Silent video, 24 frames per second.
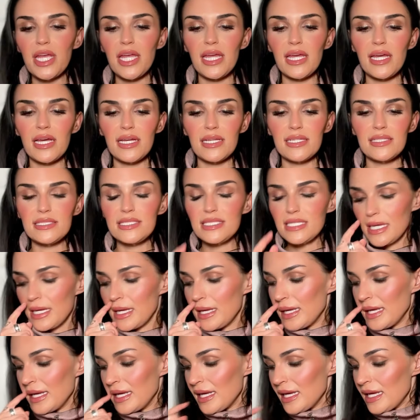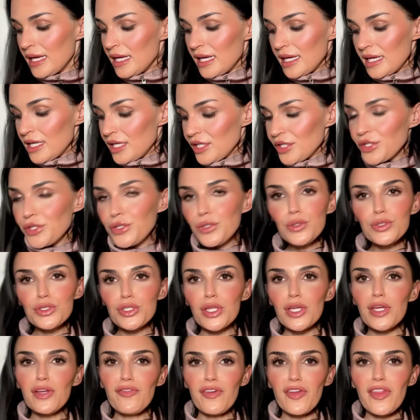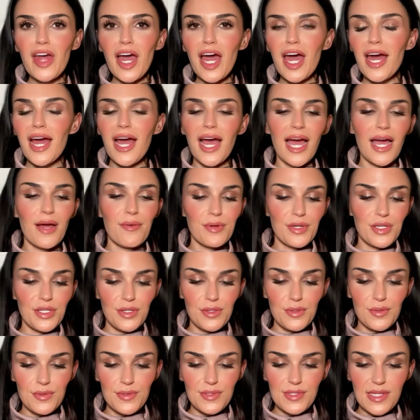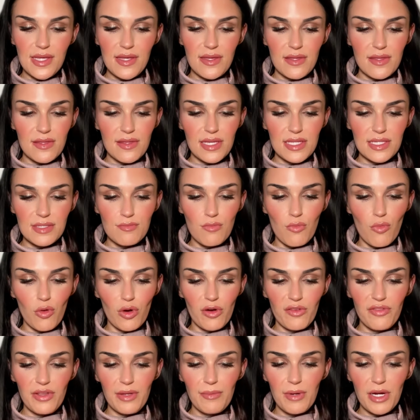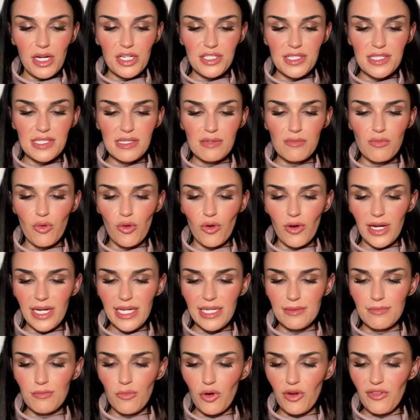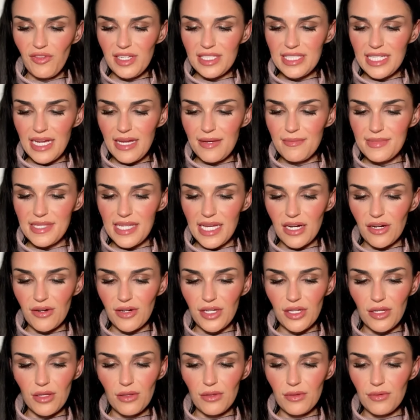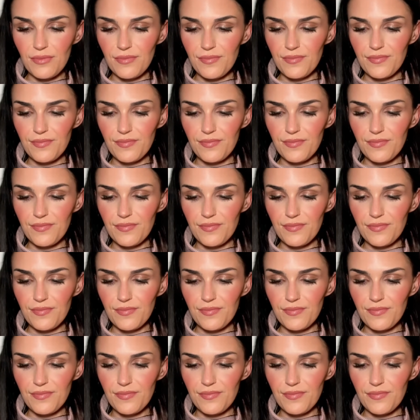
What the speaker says: and usually for that, I would use this Morphe brush. It's the Morphe times Ariel